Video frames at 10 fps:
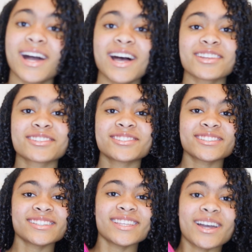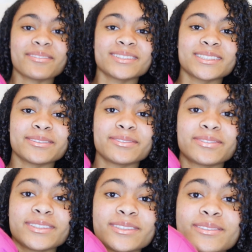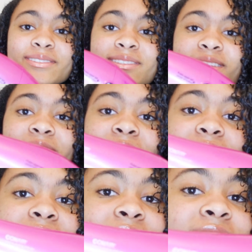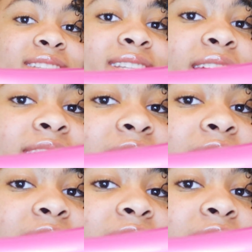I actually have a diffuser. It's a